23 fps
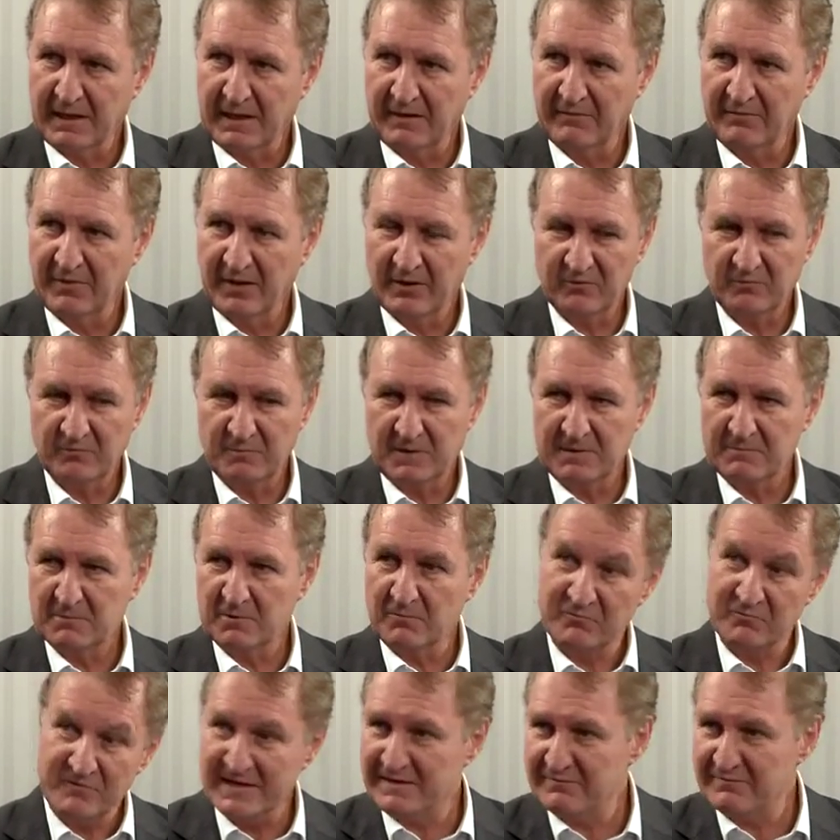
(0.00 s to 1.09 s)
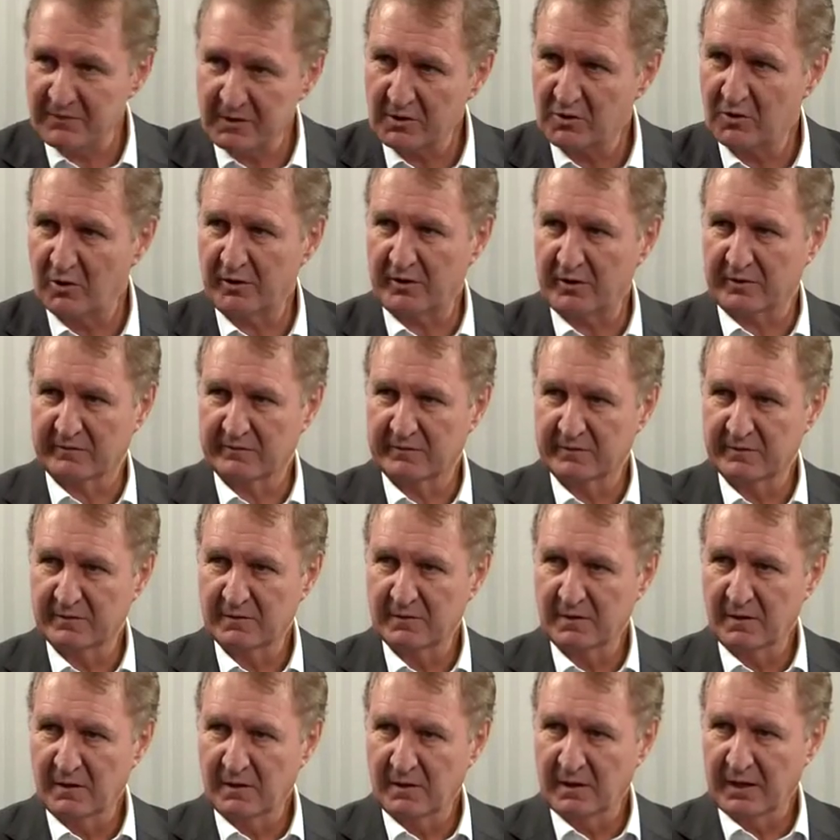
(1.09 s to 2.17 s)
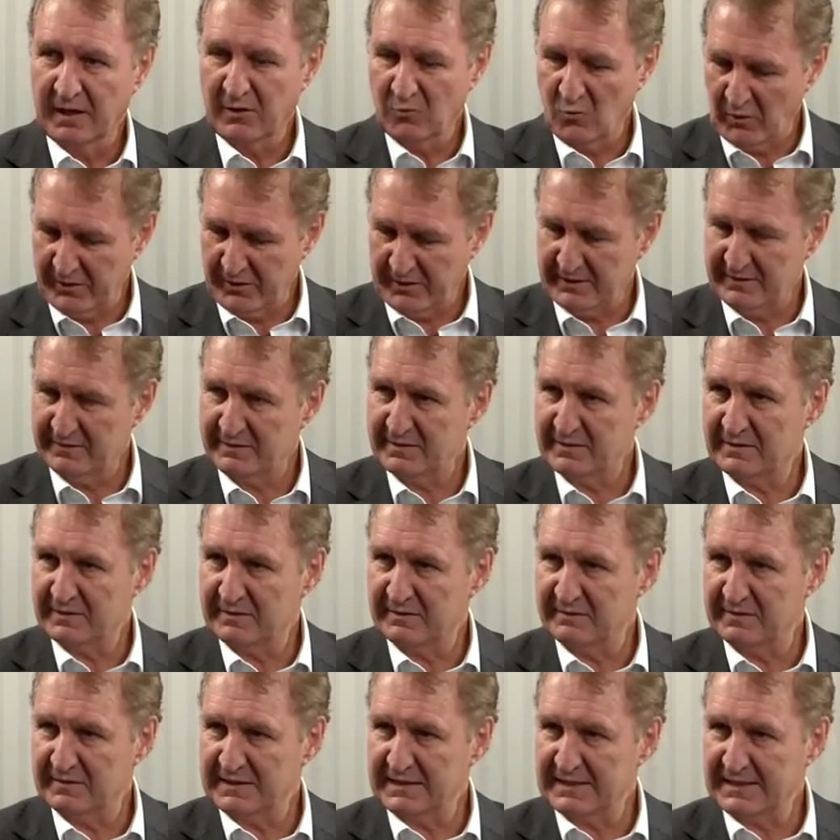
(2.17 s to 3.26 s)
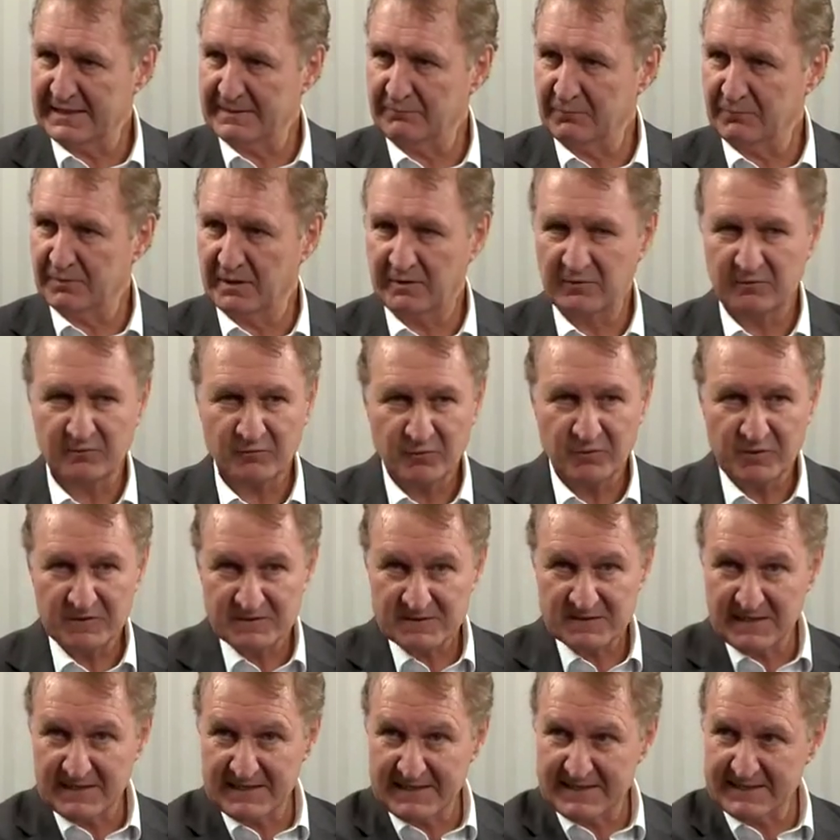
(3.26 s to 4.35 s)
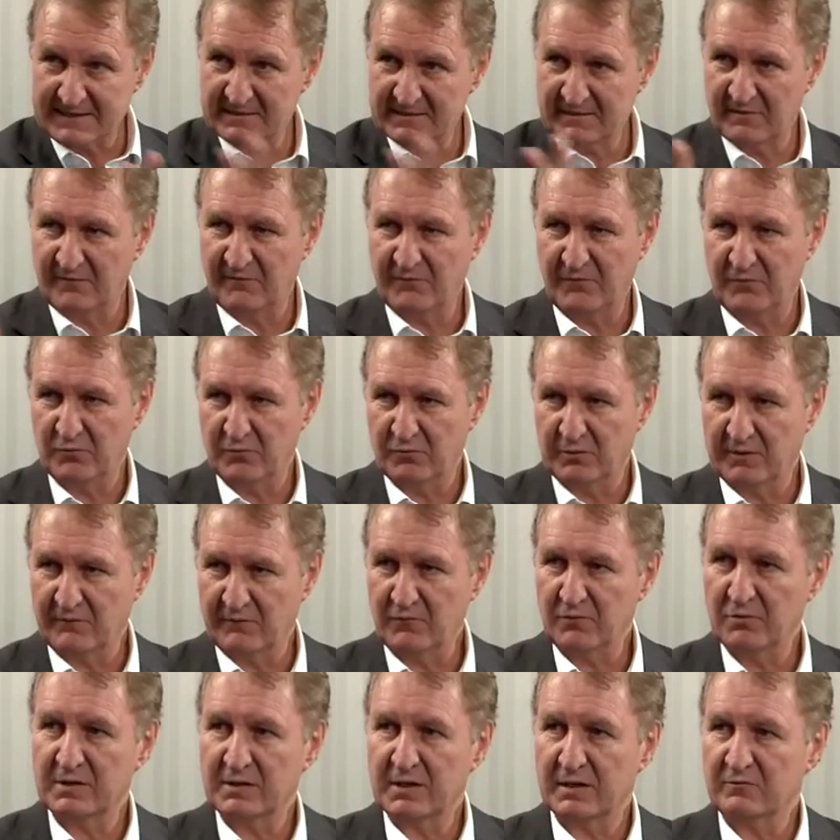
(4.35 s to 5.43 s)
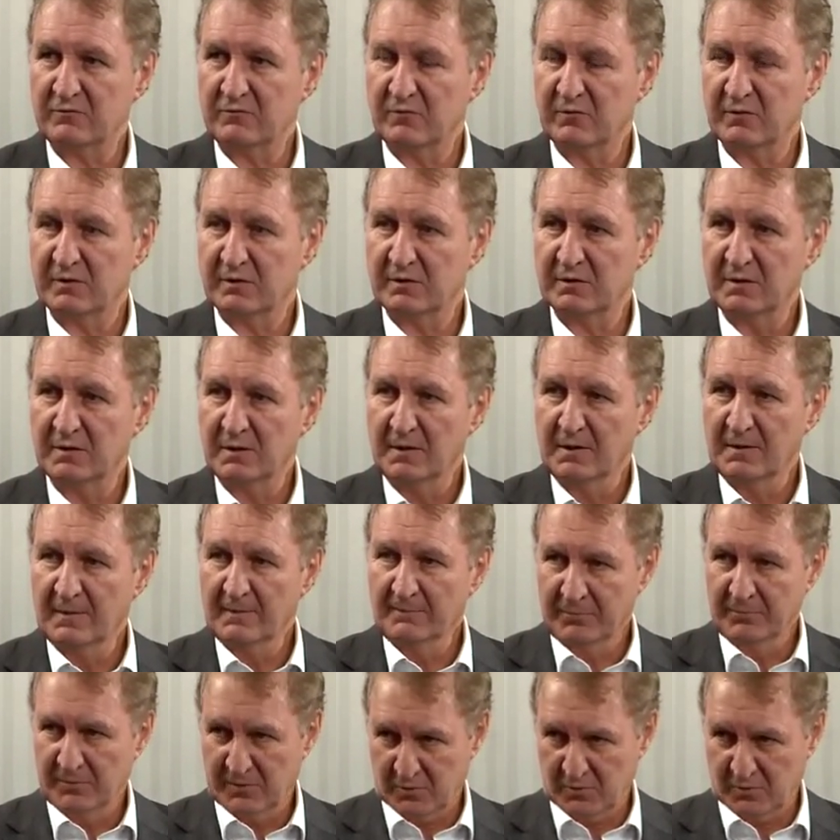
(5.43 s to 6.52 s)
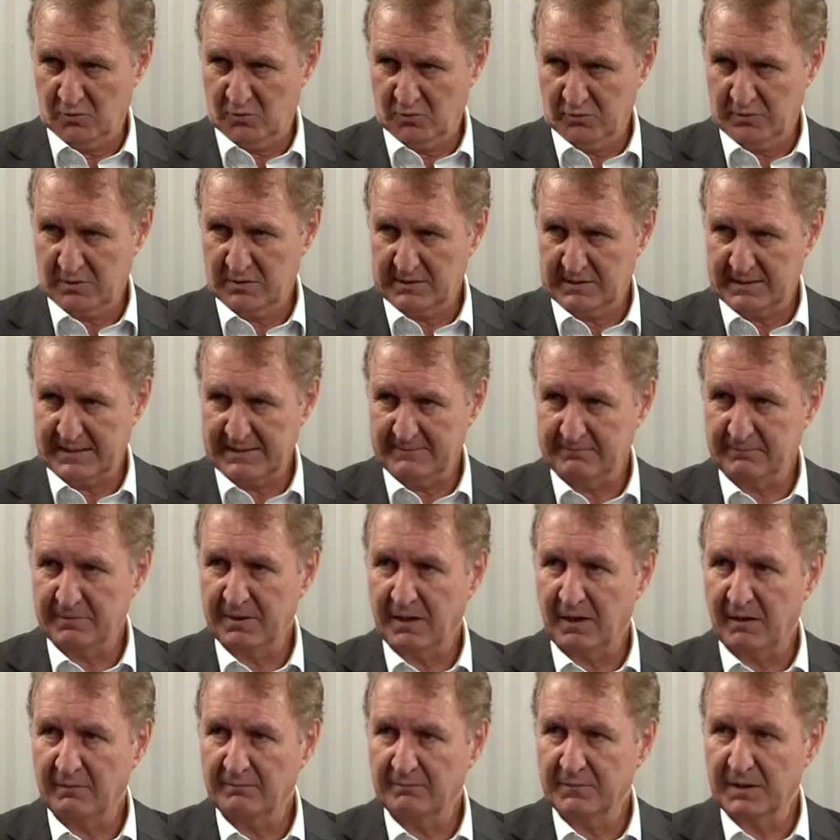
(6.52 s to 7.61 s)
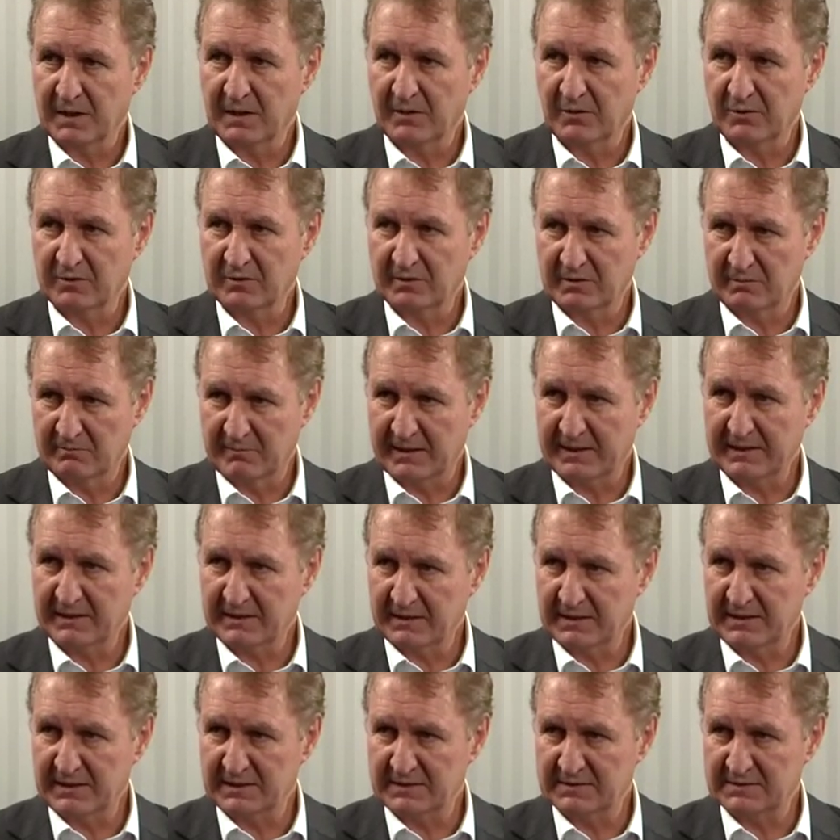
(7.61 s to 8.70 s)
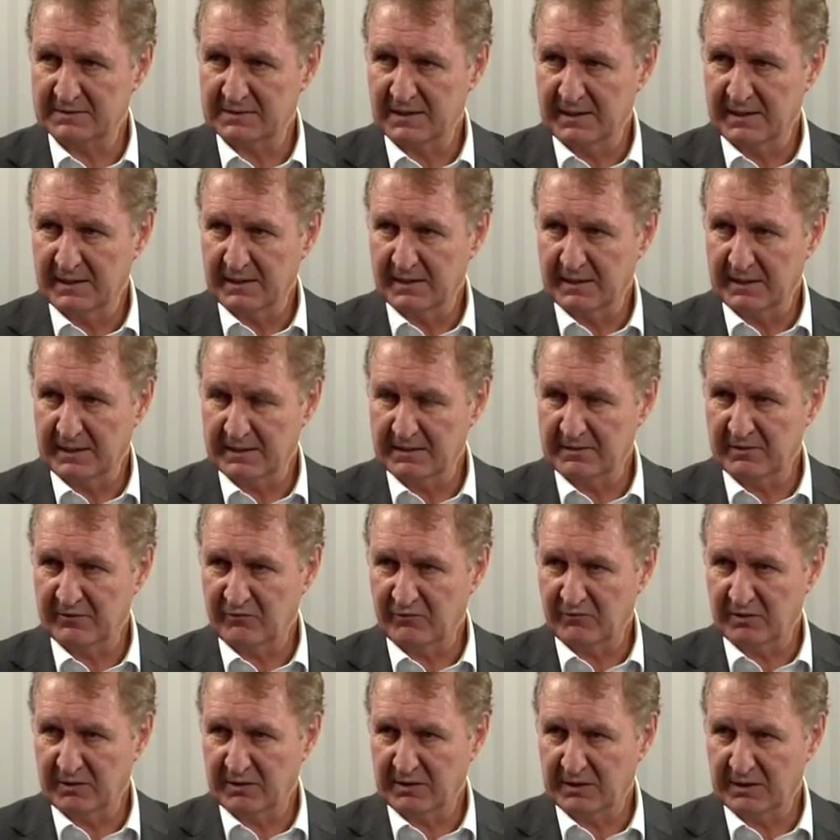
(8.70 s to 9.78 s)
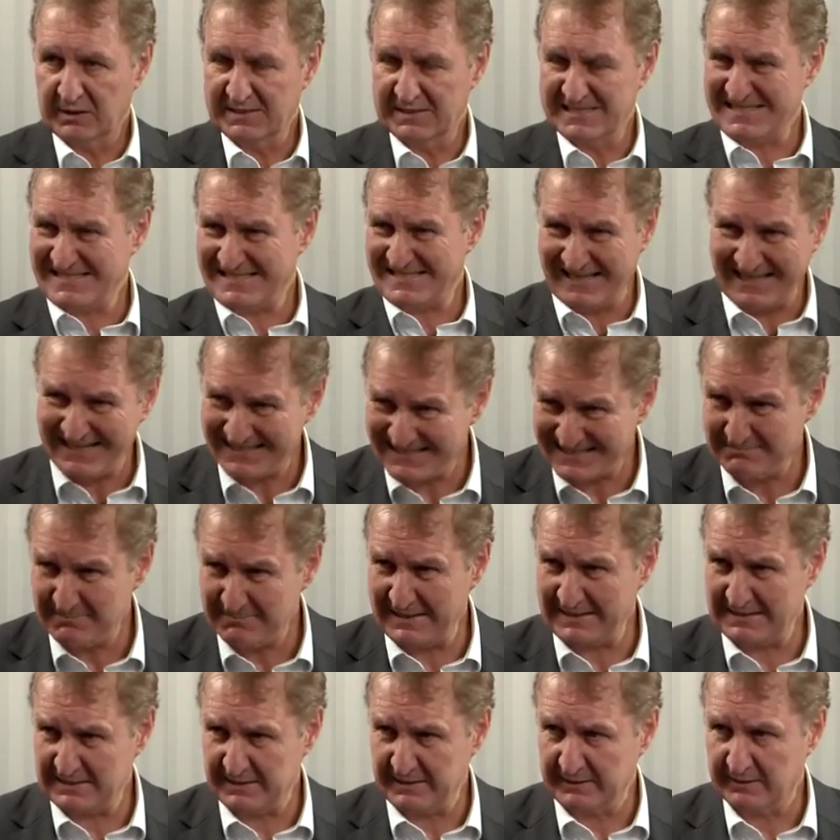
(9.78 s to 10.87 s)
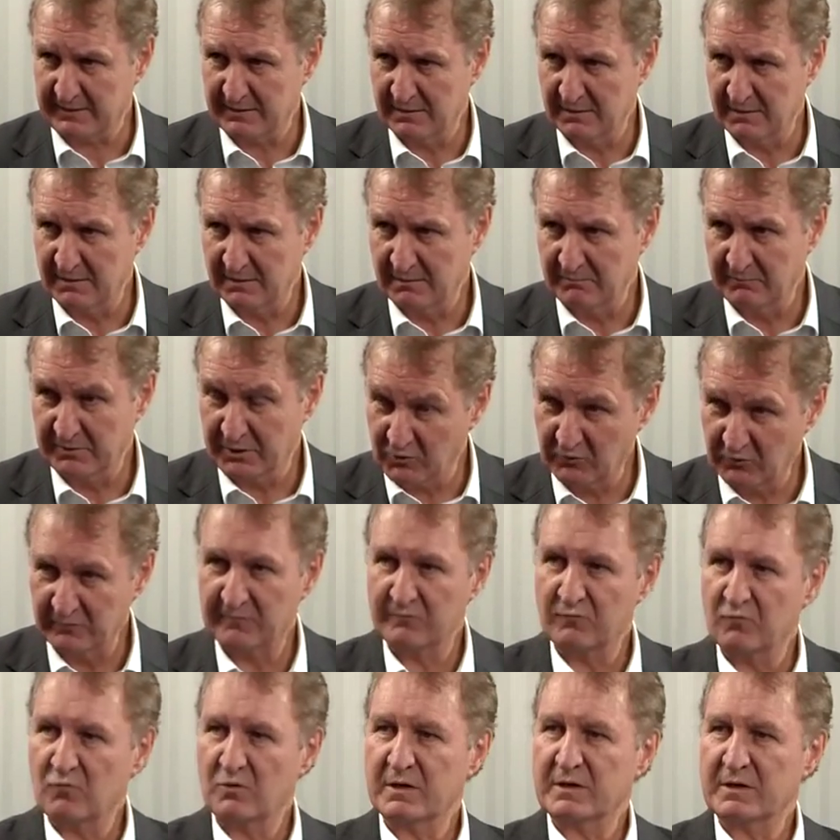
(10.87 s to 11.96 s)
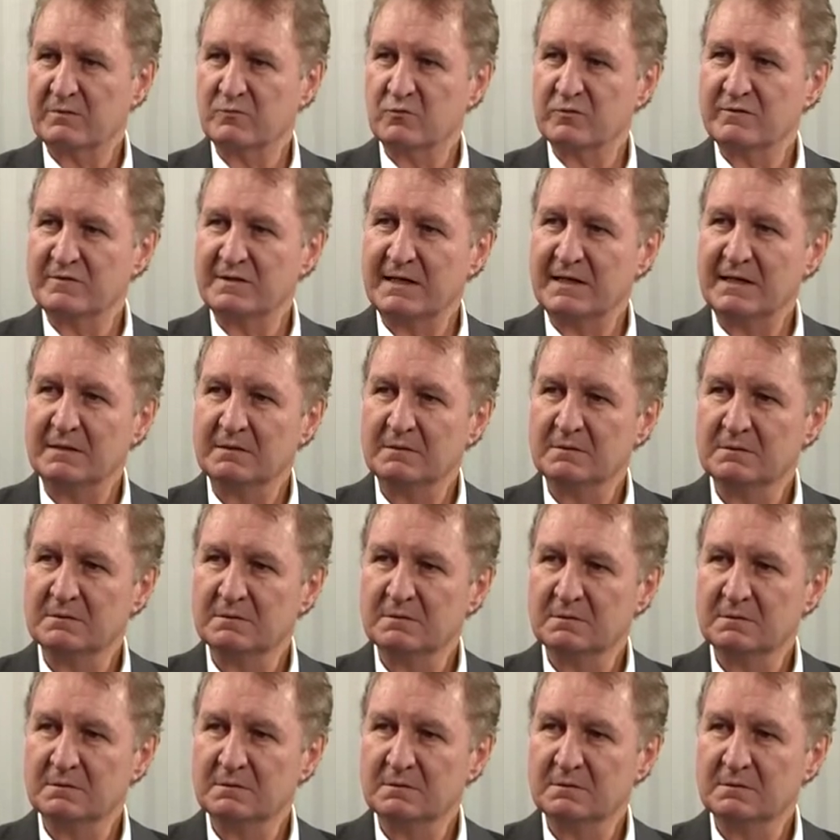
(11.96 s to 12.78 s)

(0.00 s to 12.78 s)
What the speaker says: And those people never got it. And what he did is he kept those for a selected few. And if you go to the Northern Cape now and look at the manganese industry, it is decimated because of what was done.